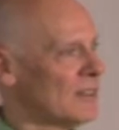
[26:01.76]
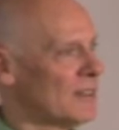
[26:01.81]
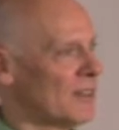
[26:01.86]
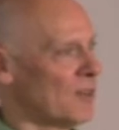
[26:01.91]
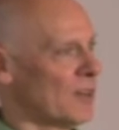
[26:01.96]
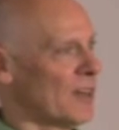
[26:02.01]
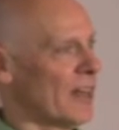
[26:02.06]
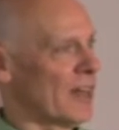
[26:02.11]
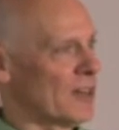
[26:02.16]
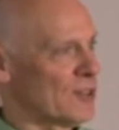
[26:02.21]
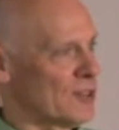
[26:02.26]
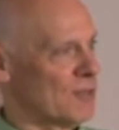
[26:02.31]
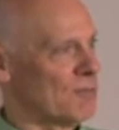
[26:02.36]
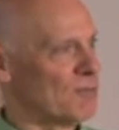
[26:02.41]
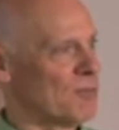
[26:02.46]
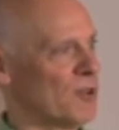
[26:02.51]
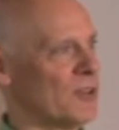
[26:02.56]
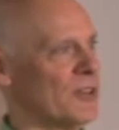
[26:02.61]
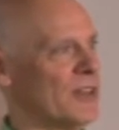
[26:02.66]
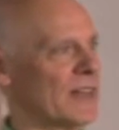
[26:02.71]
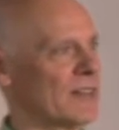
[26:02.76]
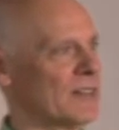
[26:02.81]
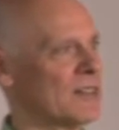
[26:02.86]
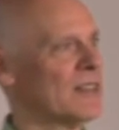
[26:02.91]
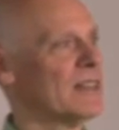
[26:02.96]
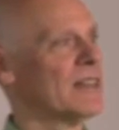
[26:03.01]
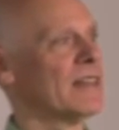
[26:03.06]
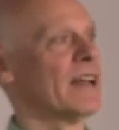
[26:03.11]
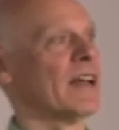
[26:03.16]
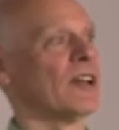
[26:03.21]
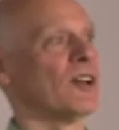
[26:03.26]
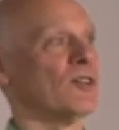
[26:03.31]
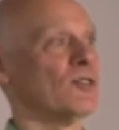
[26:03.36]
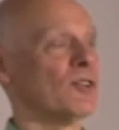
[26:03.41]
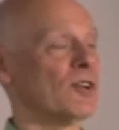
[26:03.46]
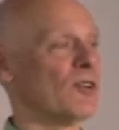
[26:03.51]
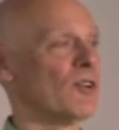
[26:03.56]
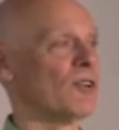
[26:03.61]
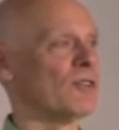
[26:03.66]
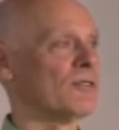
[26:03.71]
that would actually predict in a
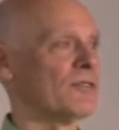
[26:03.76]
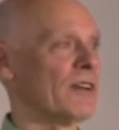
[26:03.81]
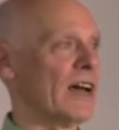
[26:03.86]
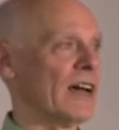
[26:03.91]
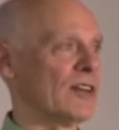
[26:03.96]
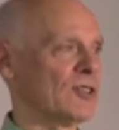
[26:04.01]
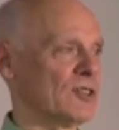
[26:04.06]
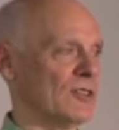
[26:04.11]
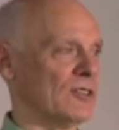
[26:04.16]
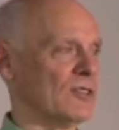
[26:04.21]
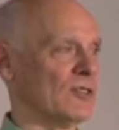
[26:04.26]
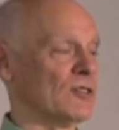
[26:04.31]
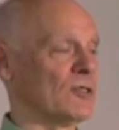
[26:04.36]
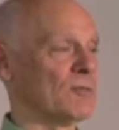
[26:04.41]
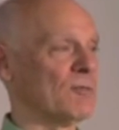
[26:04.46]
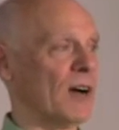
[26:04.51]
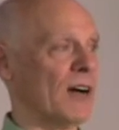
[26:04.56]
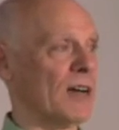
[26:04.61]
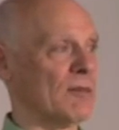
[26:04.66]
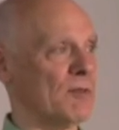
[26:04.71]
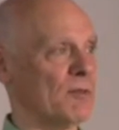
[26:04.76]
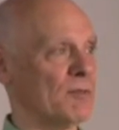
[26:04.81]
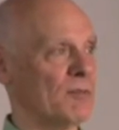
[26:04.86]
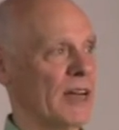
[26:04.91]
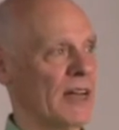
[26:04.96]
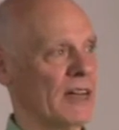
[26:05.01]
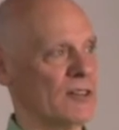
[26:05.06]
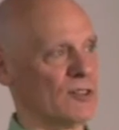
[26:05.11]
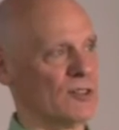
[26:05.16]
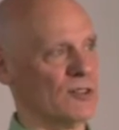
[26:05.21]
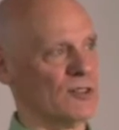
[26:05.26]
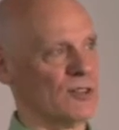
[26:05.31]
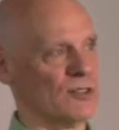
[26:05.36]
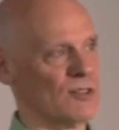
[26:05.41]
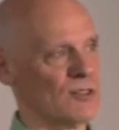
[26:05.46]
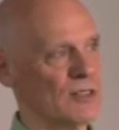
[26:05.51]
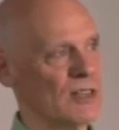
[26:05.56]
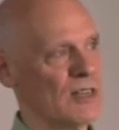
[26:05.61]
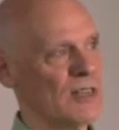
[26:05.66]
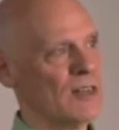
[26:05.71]
literal fashion those Bible
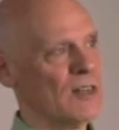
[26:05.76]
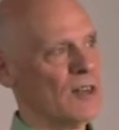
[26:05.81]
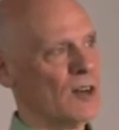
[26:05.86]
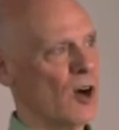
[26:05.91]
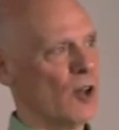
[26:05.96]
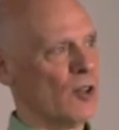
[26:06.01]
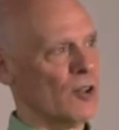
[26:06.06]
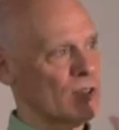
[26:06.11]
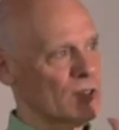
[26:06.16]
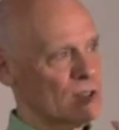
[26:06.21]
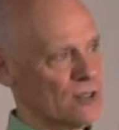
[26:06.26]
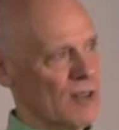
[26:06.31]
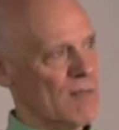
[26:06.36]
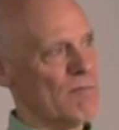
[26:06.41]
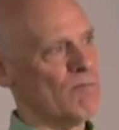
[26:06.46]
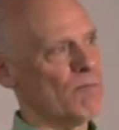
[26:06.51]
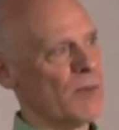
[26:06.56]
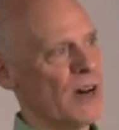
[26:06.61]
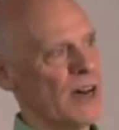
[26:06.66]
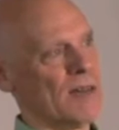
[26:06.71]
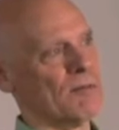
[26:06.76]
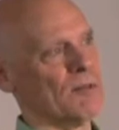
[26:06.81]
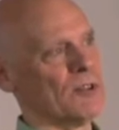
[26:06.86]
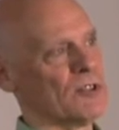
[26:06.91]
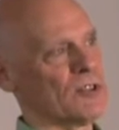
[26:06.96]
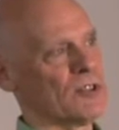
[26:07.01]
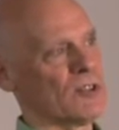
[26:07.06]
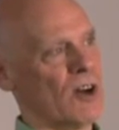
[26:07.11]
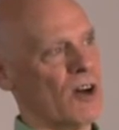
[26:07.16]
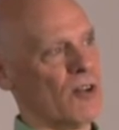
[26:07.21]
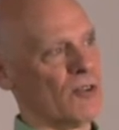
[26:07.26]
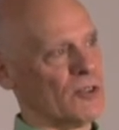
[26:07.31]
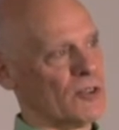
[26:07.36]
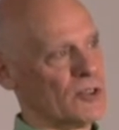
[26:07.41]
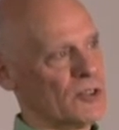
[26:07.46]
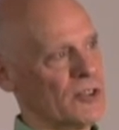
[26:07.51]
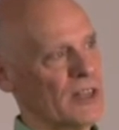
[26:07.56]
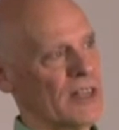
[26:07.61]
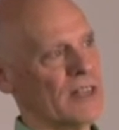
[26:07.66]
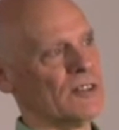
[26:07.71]
passages. Although some Bible
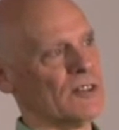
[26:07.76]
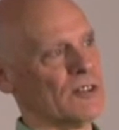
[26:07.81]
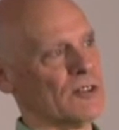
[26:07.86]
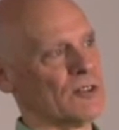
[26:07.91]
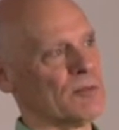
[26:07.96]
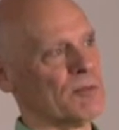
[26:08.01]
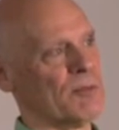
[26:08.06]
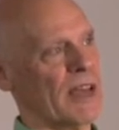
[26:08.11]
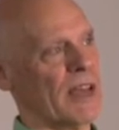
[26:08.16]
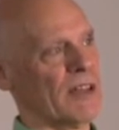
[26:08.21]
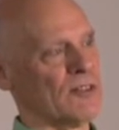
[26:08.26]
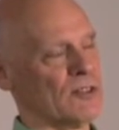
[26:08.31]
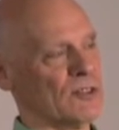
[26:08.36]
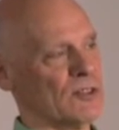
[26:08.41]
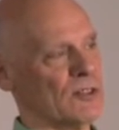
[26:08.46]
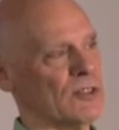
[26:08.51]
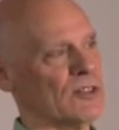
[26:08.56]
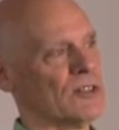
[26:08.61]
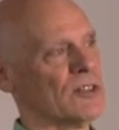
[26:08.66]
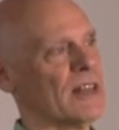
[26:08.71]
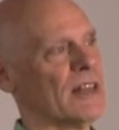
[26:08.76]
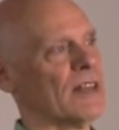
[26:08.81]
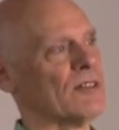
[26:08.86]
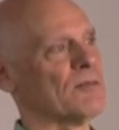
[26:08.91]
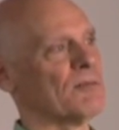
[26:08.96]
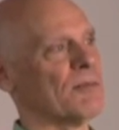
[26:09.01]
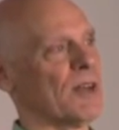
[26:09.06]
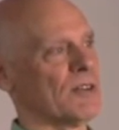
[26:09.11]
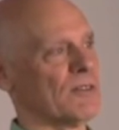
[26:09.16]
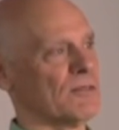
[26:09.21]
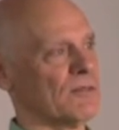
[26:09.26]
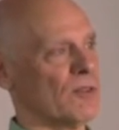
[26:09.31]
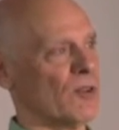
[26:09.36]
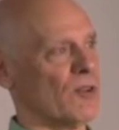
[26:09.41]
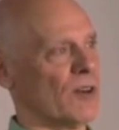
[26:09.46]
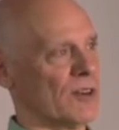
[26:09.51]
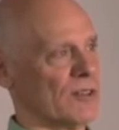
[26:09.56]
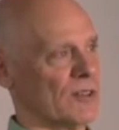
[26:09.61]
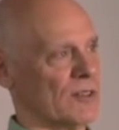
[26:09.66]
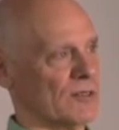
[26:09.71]
scholars take those passages as
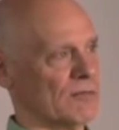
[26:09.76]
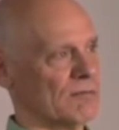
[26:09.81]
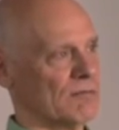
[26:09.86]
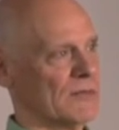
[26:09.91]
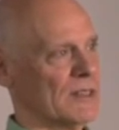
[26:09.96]
metaphorical.